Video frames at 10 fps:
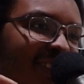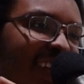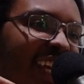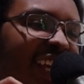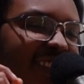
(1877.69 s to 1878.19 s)

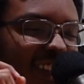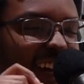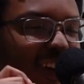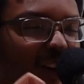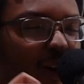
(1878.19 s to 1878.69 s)
Like, it's
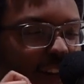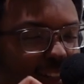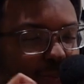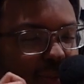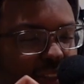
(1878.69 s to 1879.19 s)
not a
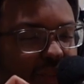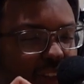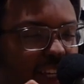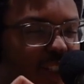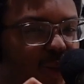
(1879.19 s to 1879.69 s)
specific
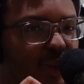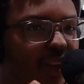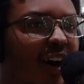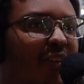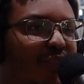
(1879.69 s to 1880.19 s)
issue with
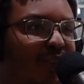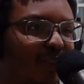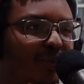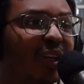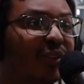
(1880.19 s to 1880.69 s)
converts
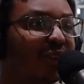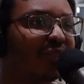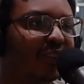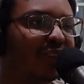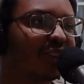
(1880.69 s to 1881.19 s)
being
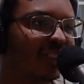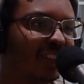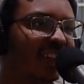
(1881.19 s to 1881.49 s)
grifters.